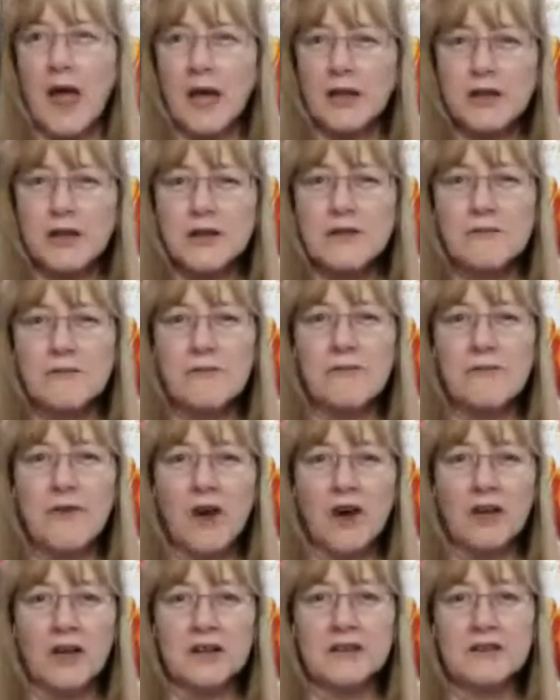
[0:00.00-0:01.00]
how you can
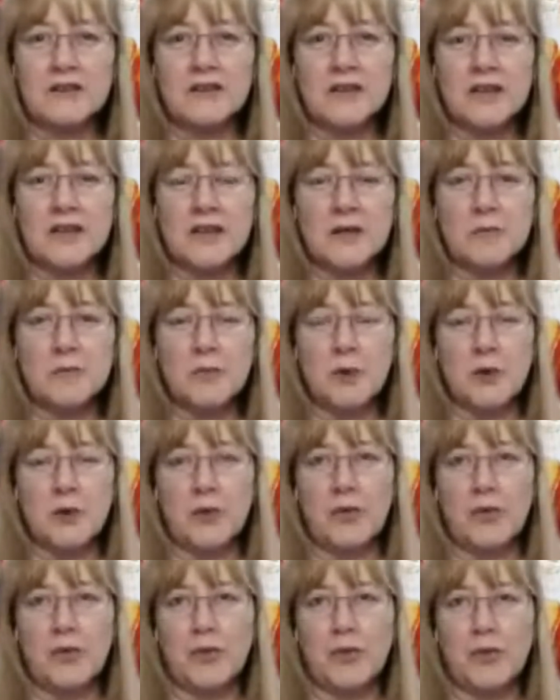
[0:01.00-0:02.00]
find the
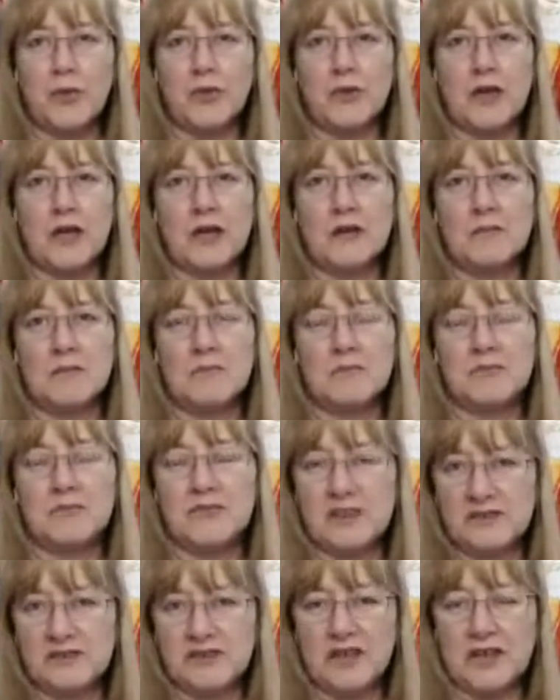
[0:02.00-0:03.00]
birth
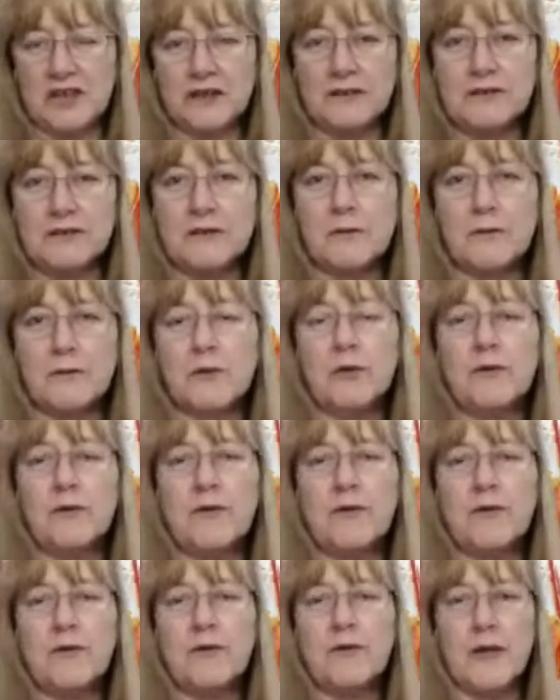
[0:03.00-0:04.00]
details of
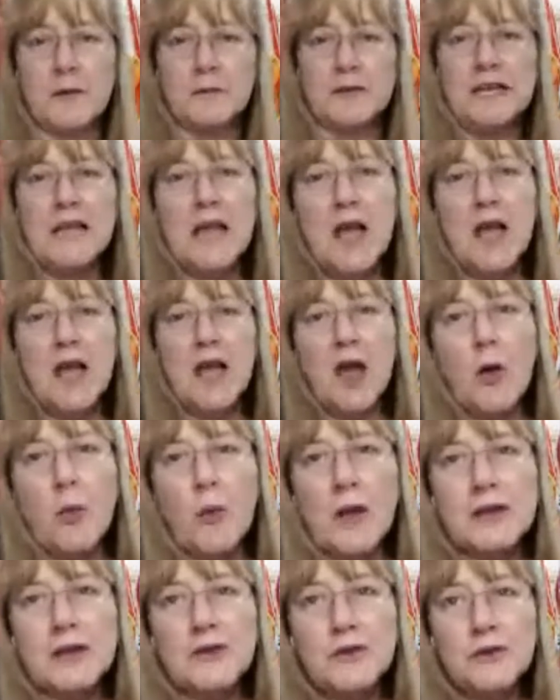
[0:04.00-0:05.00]
your family
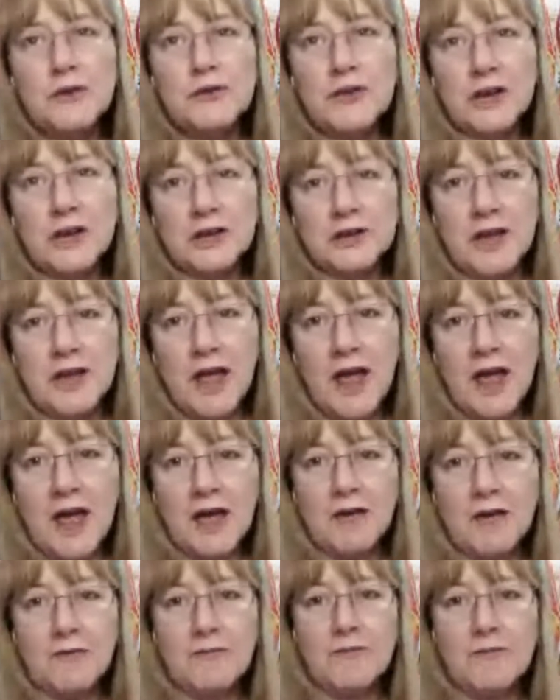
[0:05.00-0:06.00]
when you don't
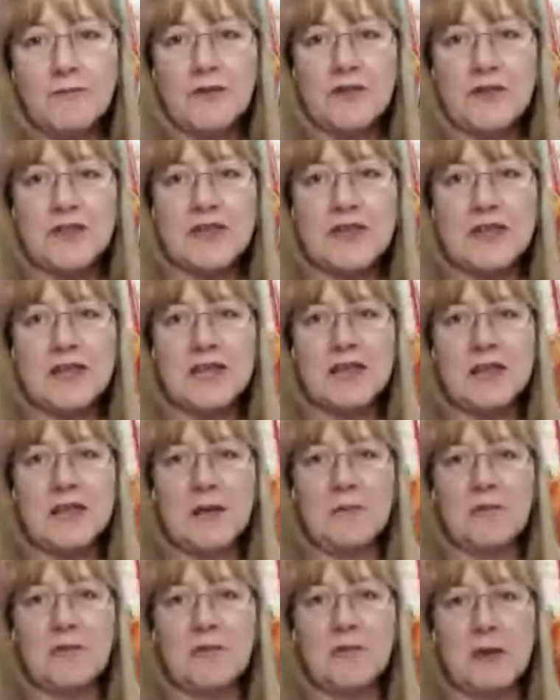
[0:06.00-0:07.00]
have the
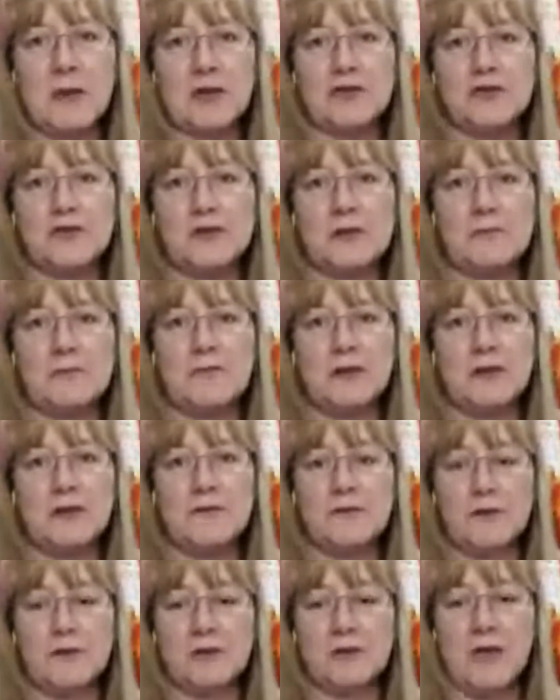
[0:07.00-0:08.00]
information in front of
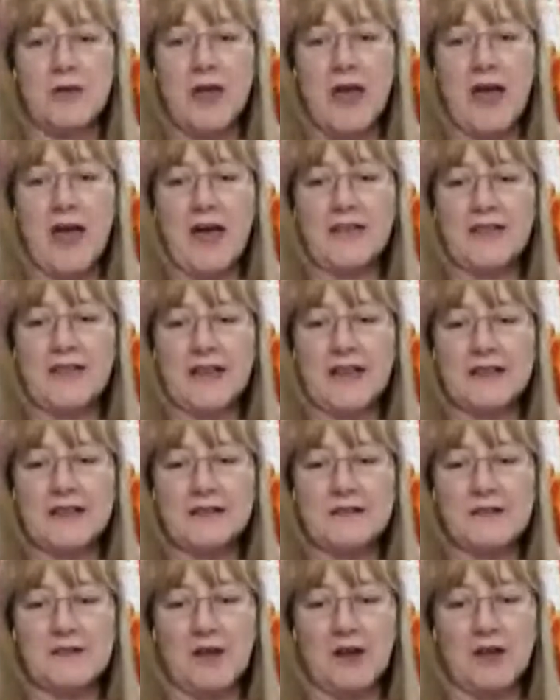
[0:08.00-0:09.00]
you, and that is
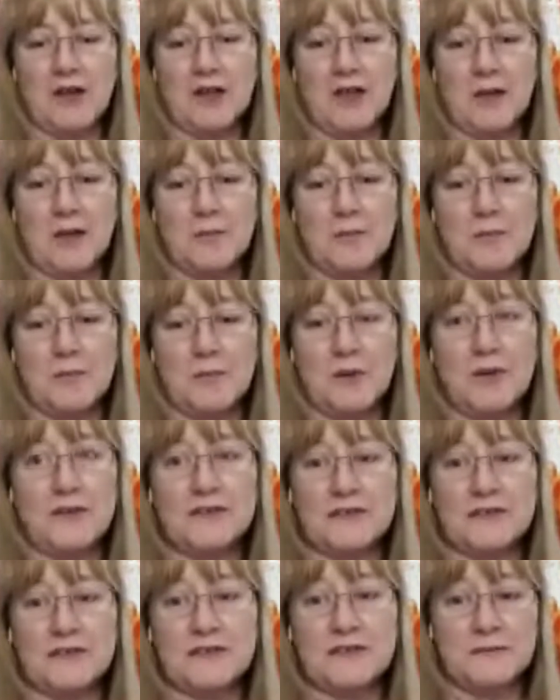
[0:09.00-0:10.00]
like a birth
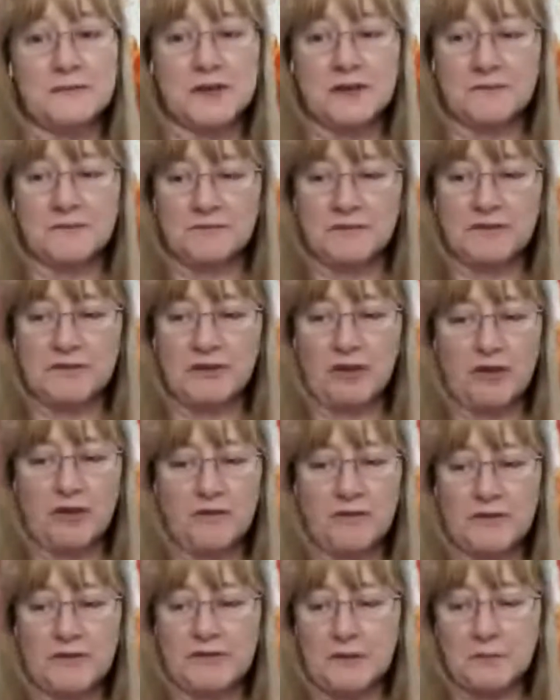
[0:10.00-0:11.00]
certificate.
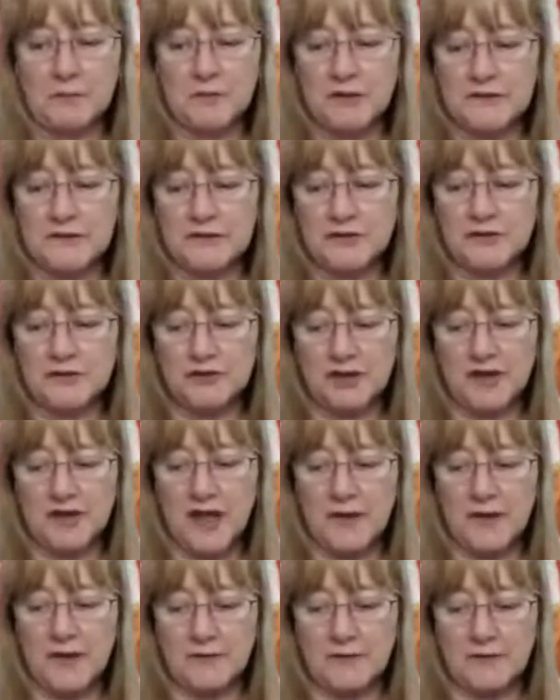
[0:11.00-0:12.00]
So for some reason you
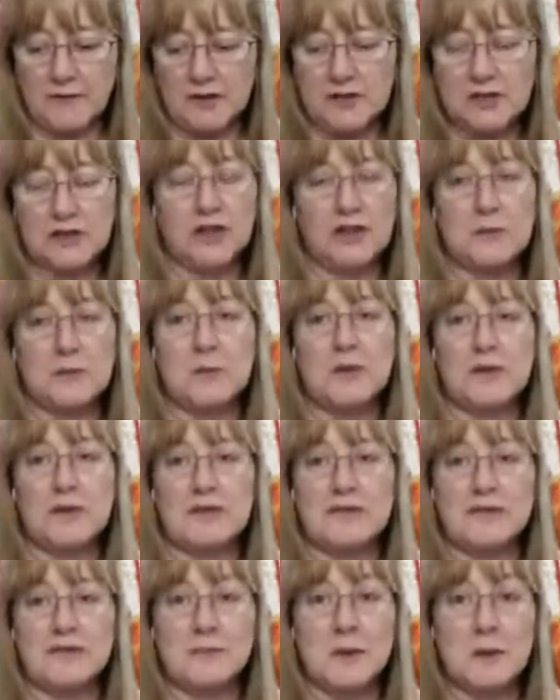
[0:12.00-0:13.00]
don't have it, you know the
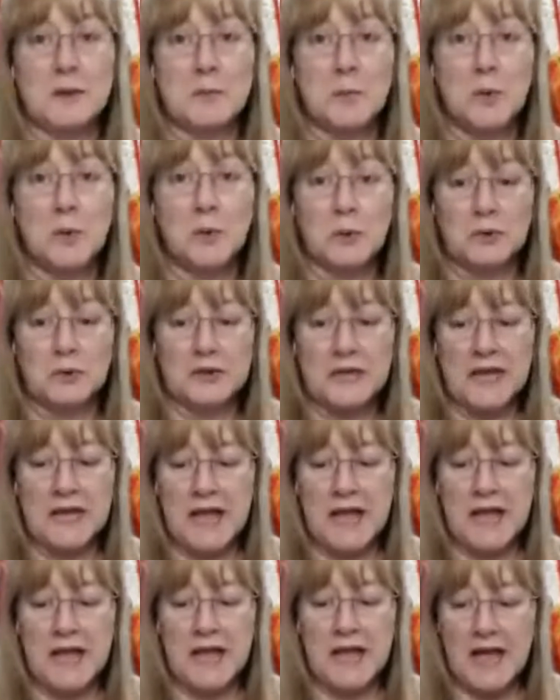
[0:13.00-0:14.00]
person's been born,
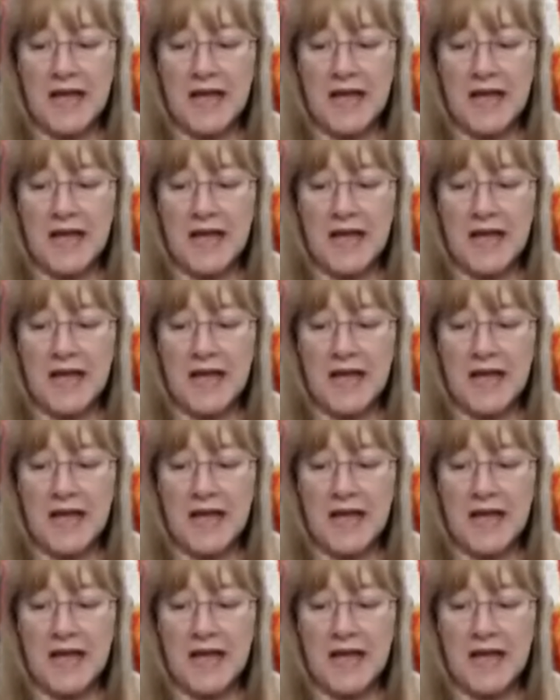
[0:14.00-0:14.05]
